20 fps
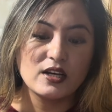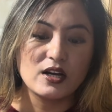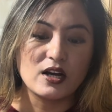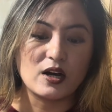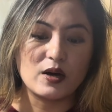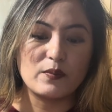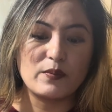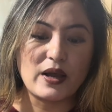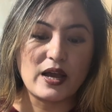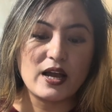
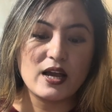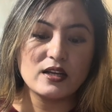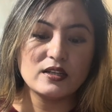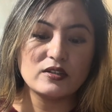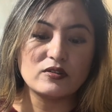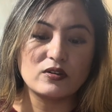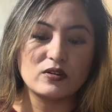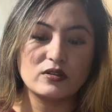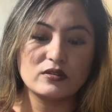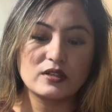A ban
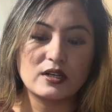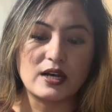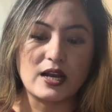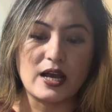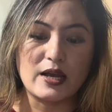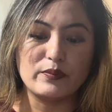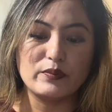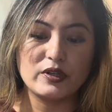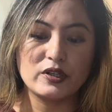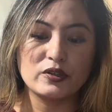on
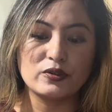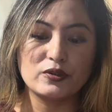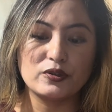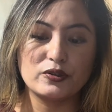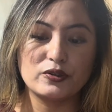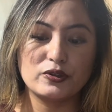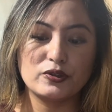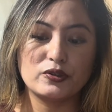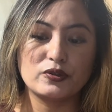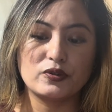climbing
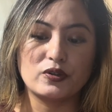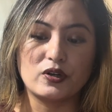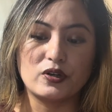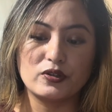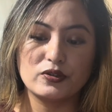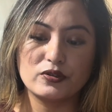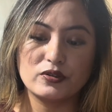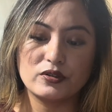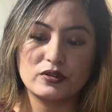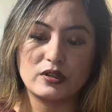Uluru to
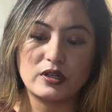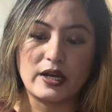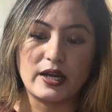honor